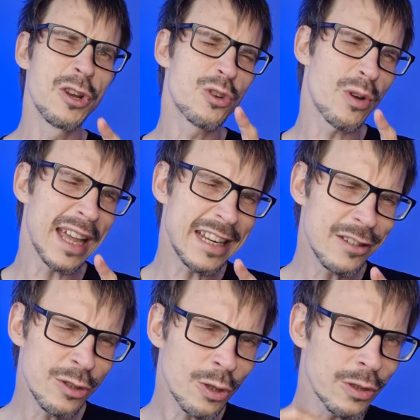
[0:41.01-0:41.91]
Try
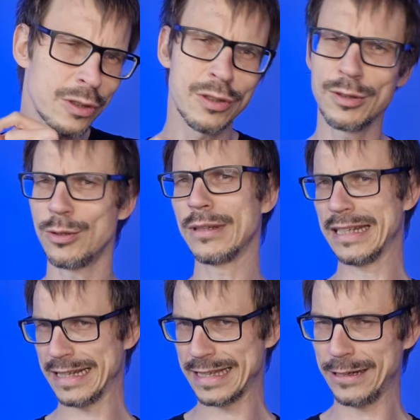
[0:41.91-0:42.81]
not to
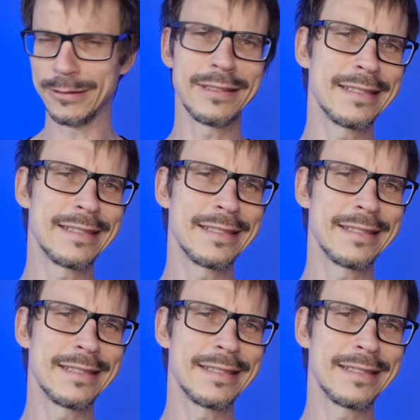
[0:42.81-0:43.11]
consult